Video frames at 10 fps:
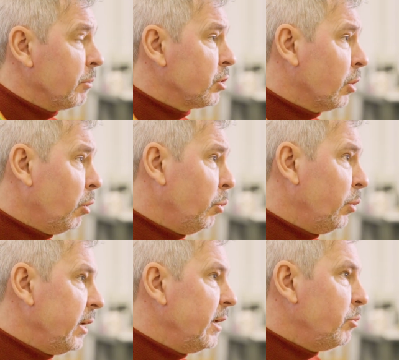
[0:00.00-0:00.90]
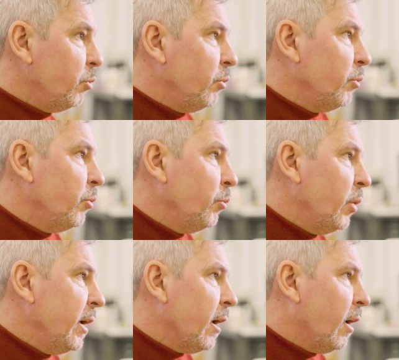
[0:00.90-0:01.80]
So
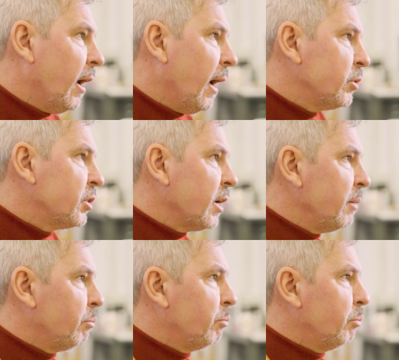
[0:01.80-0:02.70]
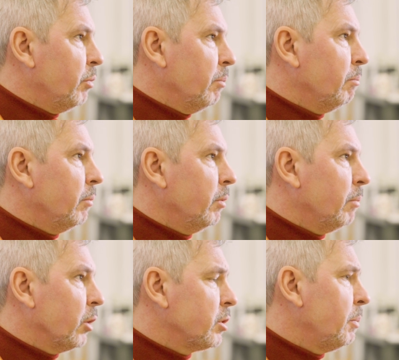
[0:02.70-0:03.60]
we are, I would say,
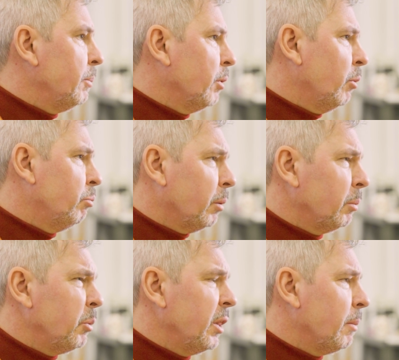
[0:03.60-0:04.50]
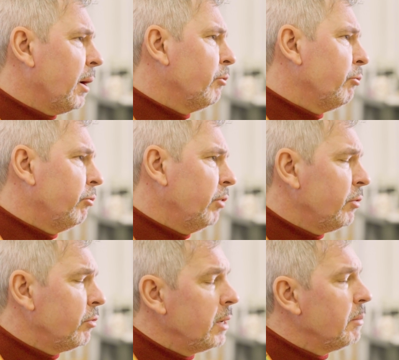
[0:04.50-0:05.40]
most of the people are probably within about
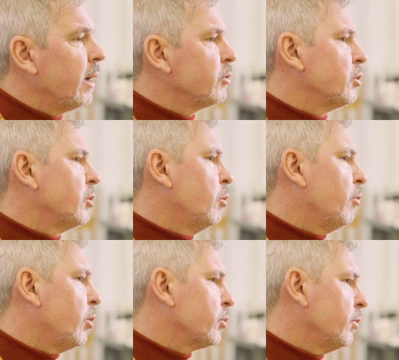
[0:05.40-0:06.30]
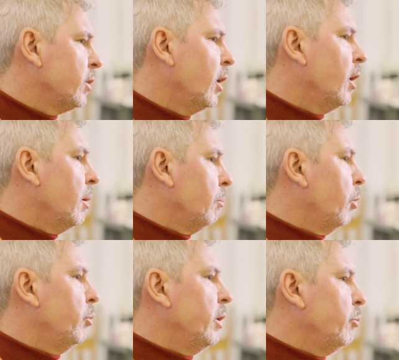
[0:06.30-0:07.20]
50 miles or so of Oxford,
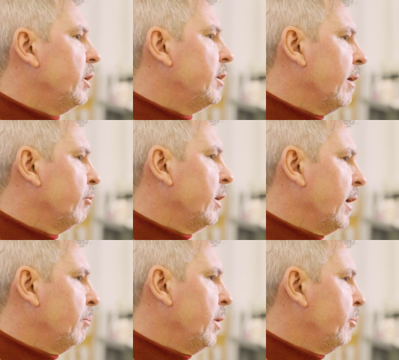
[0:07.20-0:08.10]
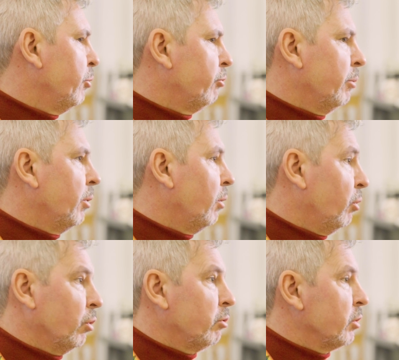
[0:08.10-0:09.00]
but we definitely get people from
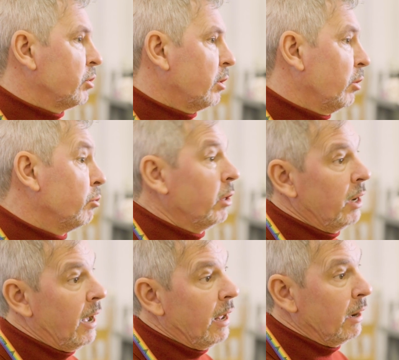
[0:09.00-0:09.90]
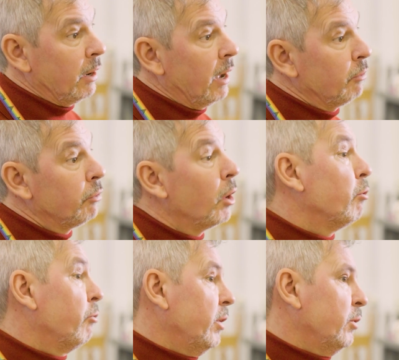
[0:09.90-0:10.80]
all across the country and
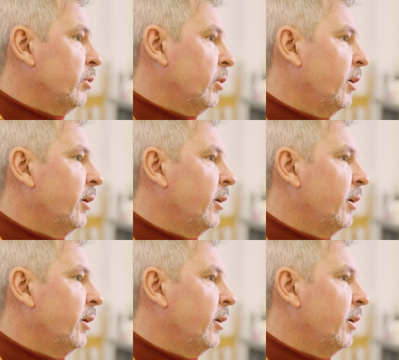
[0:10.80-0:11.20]
further afield.